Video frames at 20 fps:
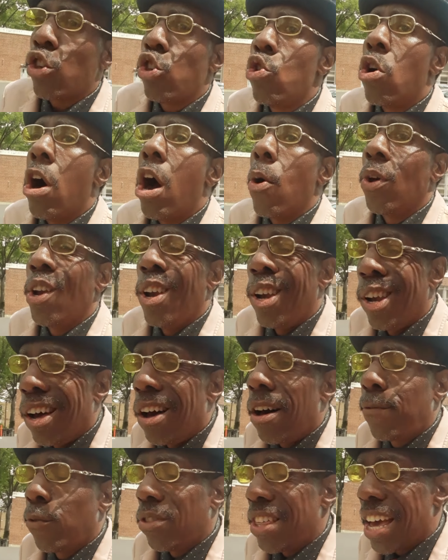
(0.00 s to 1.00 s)
you are in
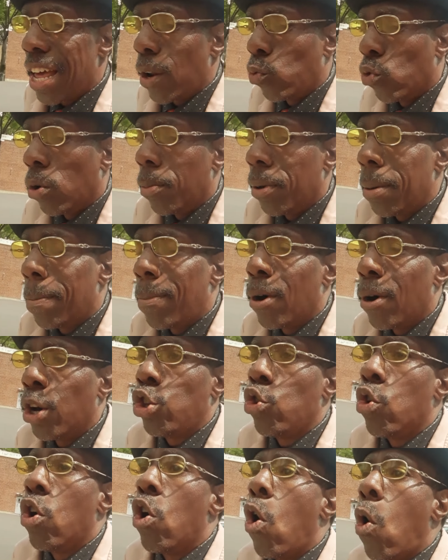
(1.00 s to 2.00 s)
love with that woman, but
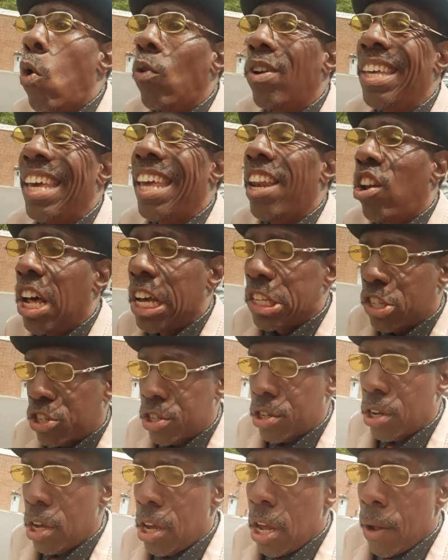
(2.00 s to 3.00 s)
you are only in
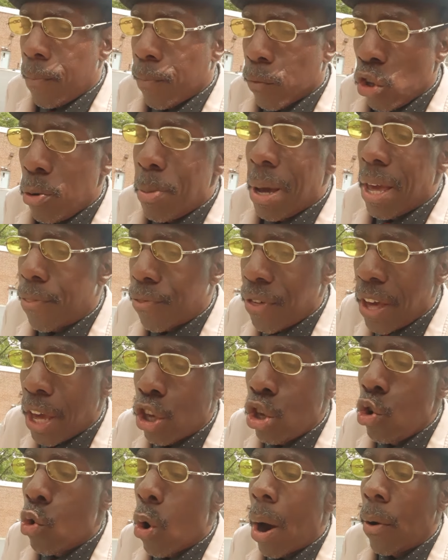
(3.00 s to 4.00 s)
lust. You may
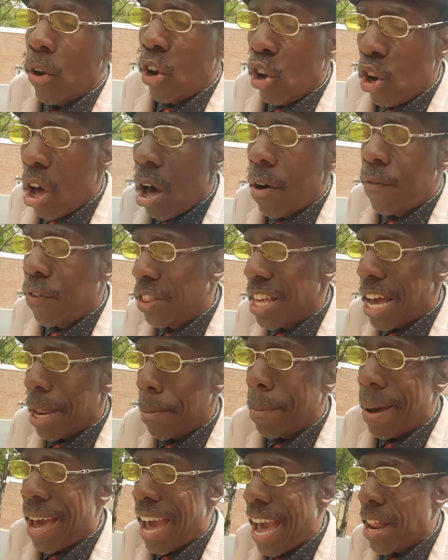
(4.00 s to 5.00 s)
think you are in love with that
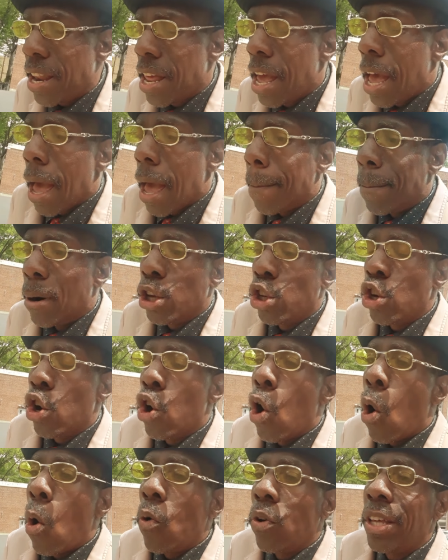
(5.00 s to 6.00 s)
man, but
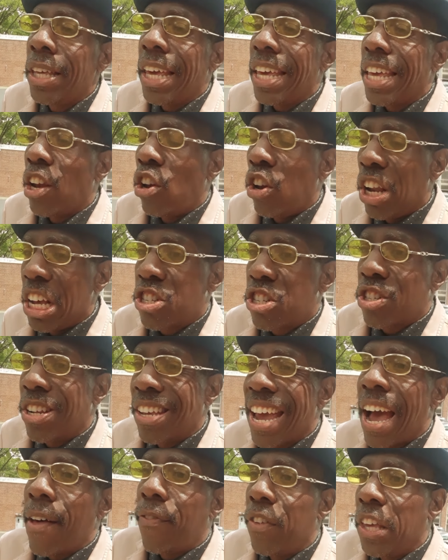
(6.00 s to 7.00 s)
you're only
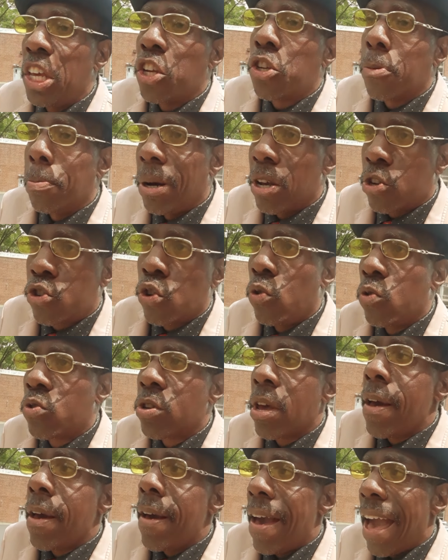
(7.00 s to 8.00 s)
lusting after his
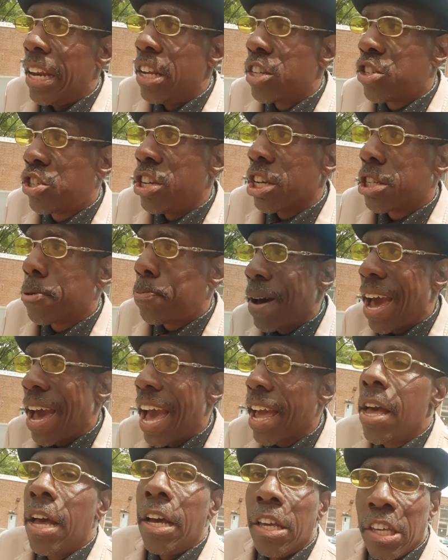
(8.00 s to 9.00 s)
muscles and his six
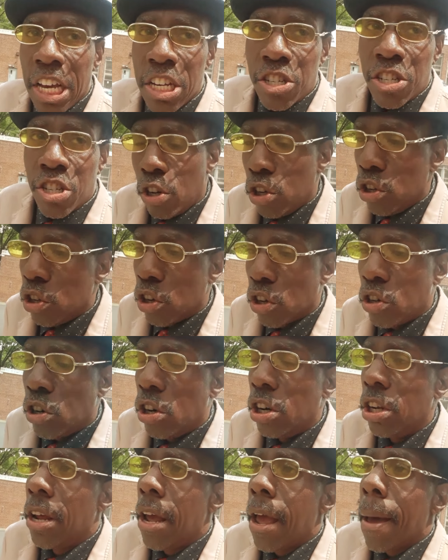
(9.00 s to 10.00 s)
pack. Yes, it looked
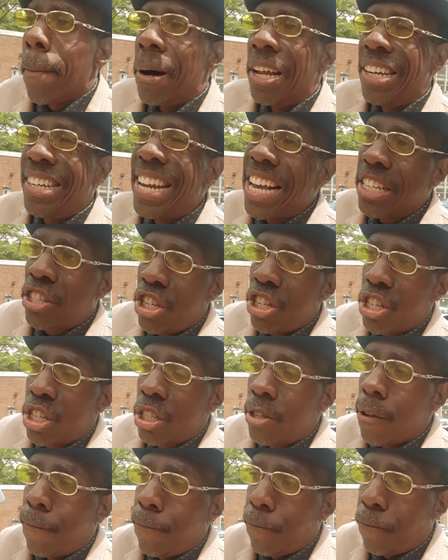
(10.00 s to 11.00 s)
good, but that's
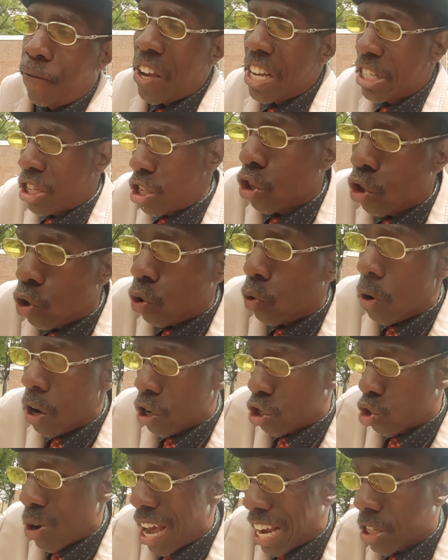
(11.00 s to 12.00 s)
just the physical
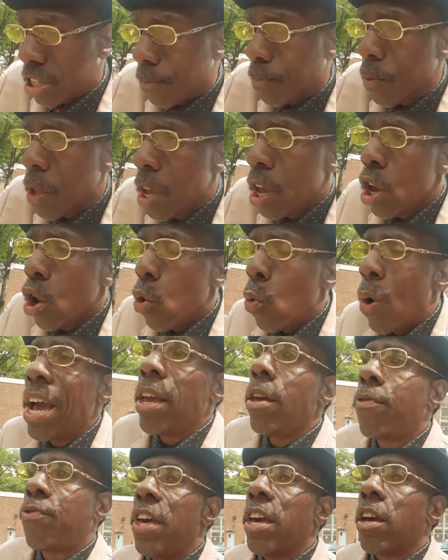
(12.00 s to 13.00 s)
attraction. Why
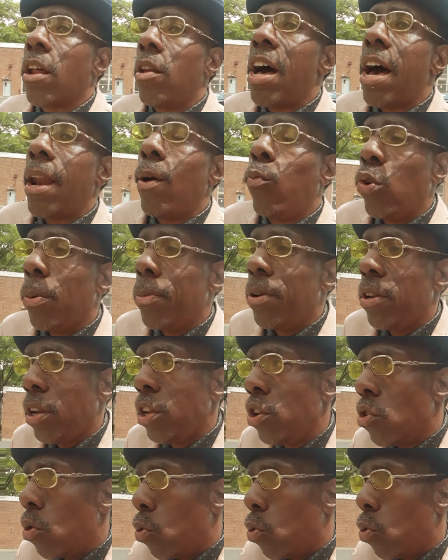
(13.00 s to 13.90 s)
you think a lot of women, you know,